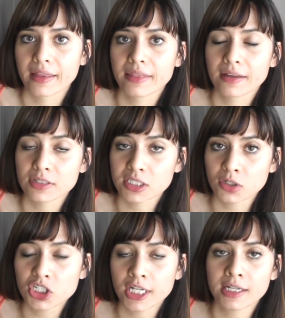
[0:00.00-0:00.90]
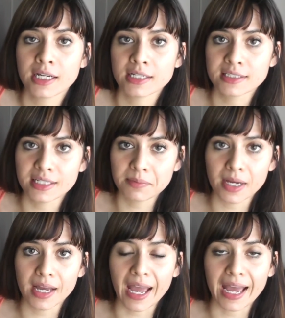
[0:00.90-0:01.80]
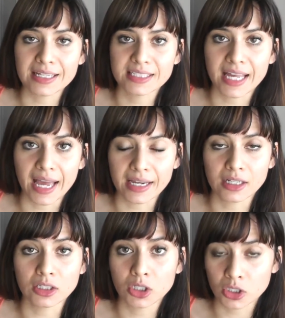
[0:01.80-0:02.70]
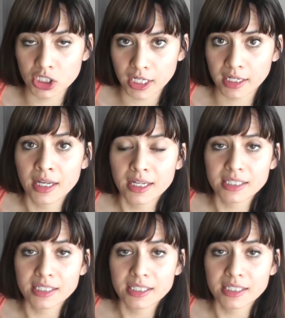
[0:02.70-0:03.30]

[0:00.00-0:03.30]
And they've associated eczema as an allergic